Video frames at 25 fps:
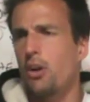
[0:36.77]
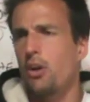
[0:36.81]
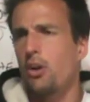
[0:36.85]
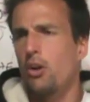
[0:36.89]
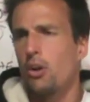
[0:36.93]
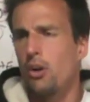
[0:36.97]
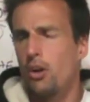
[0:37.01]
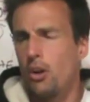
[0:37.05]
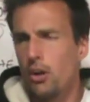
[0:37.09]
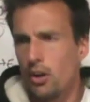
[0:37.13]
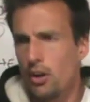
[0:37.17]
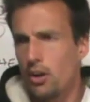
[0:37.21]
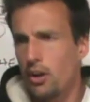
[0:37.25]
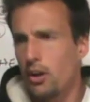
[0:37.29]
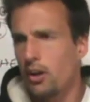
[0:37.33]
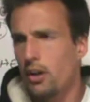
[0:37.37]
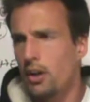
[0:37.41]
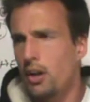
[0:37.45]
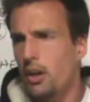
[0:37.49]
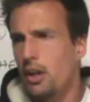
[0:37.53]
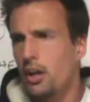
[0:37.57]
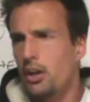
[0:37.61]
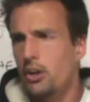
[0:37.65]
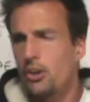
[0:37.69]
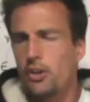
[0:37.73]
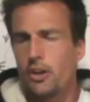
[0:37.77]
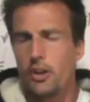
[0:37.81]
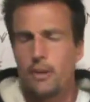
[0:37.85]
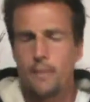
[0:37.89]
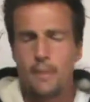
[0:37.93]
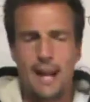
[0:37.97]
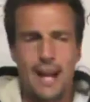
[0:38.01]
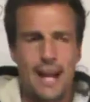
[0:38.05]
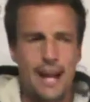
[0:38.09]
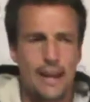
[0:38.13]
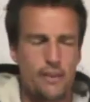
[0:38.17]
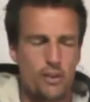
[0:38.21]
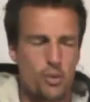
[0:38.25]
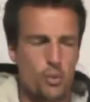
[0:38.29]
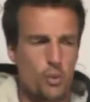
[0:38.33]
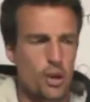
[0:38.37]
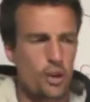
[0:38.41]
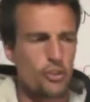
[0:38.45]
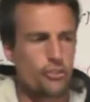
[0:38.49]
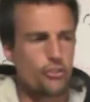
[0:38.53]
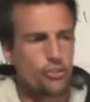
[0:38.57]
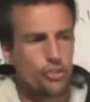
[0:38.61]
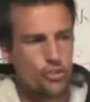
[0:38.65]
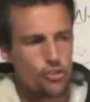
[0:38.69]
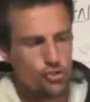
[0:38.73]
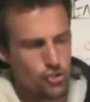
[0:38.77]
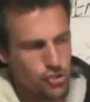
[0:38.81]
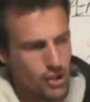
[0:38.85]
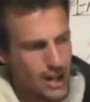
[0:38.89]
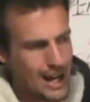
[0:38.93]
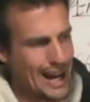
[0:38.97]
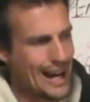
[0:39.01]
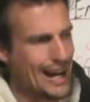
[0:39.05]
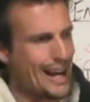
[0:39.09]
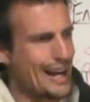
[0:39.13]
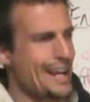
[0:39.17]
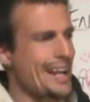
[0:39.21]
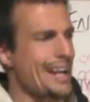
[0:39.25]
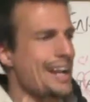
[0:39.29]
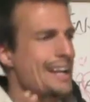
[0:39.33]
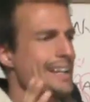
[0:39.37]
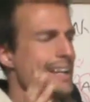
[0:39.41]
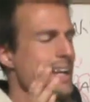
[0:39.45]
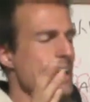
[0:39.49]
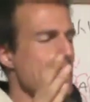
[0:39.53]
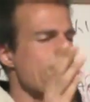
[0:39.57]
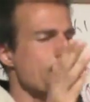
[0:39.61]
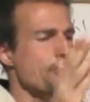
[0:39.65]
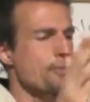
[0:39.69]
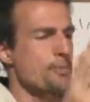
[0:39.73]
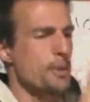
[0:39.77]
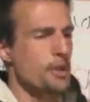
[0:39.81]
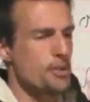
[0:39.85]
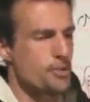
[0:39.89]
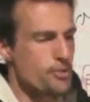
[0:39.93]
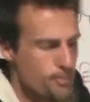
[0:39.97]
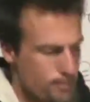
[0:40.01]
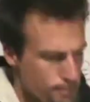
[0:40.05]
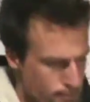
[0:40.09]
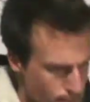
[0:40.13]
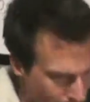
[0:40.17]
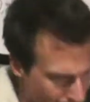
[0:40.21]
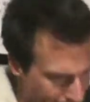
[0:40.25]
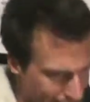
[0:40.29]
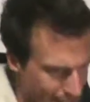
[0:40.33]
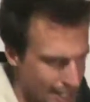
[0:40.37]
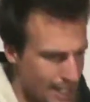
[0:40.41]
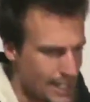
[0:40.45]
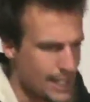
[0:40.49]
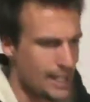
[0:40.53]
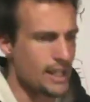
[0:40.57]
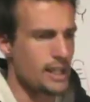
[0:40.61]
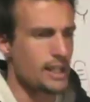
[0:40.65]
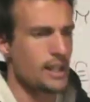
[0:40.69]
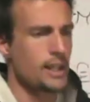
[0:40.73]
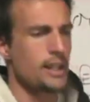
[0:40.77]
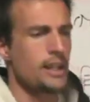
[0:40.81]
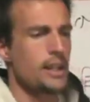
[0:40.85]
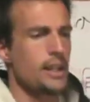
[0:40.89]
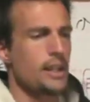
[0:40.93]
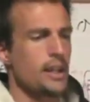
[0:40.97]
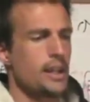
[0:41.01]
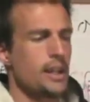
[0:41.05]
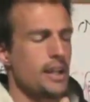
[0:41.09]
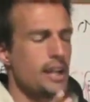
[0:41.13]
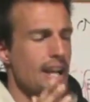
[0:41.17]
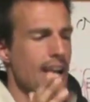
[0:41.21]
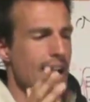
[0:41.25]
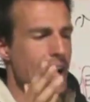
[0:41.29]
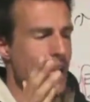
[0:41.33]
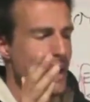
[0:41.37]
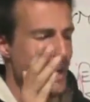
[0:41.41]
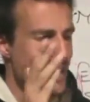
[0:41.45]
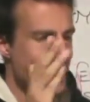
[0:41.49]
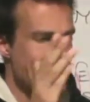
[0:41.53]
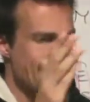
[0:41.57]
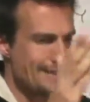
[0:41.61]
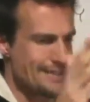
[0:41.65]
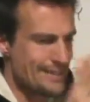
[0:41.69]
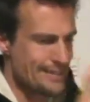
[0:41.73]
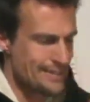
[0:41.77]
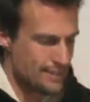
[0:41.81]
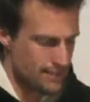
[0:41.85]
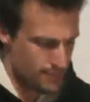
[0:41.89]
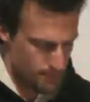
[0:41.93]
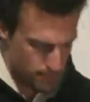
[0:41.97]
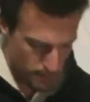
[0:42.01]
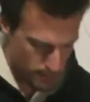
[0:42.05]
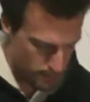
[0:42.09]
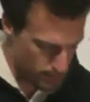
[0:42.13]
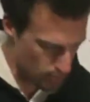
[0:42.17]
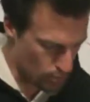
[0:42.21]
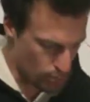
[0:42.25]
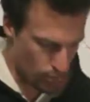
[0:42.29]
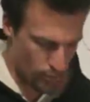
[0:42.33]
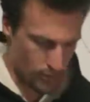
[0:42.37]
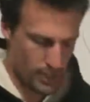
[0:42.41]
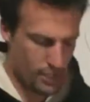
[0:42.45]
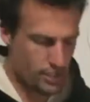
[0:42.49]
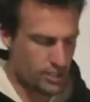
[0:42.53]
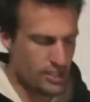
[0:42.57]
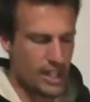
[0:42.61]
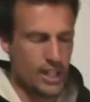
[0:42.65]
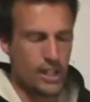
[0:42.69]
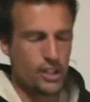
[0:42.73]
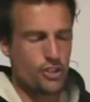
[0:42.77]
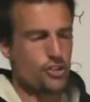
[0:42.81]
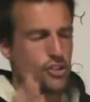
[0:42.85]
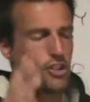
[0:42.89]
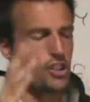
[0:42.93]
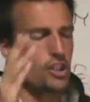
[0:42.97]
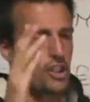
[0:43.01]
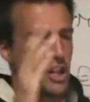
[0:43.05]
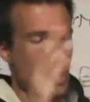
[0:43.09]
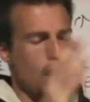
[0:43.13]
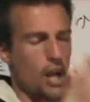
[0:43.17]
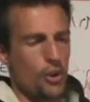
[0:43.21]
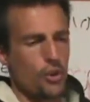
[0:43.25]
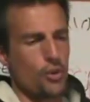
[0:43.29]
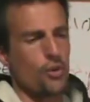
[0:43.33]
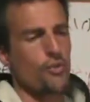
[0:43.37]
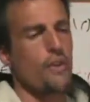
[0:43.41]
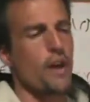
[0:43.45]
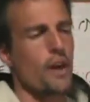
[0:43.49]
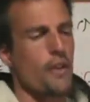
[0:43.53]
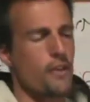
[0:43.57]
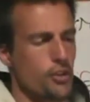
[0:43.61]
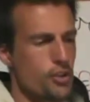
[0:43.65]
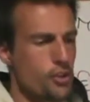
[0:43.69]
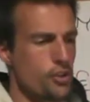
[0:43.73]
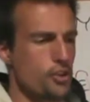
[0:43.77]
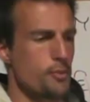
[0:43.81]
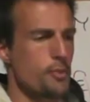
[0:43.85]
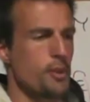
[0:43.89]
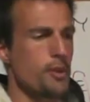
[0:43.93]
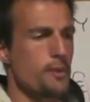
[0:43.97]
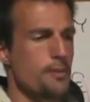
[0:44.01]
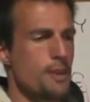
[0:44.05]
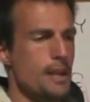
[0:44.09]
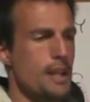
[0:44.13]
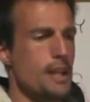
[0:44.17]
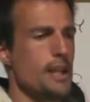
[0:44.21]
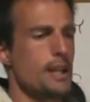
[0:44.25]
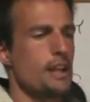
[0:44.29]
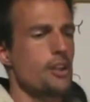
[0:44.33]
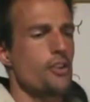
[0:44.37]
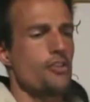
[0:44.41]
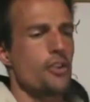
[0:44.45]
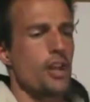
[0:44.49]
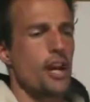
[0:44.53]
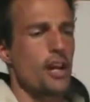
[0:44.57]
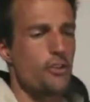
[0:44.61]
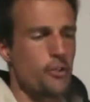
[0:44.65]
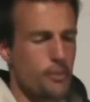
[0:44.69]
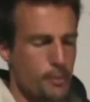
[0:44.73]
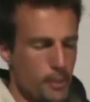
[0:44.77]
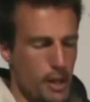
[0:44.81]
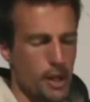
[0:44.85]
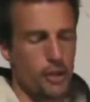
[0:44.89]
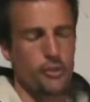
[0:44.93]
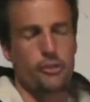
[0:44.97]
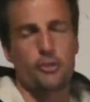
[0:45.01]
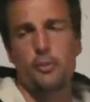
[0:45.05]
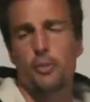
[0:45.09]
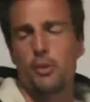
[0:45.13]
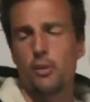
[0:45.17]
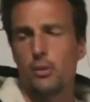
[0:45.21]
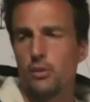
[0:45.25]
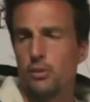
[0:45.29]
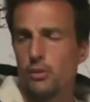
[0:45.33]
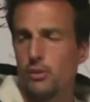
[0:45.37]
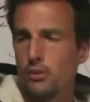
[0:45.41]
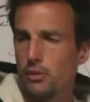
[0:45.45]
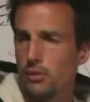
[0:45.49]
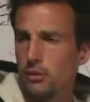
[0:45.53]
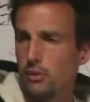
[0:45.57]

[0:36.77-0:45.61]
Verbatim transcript: or you're a man that wants to try and get as much money and or attention out of other human beings as possible.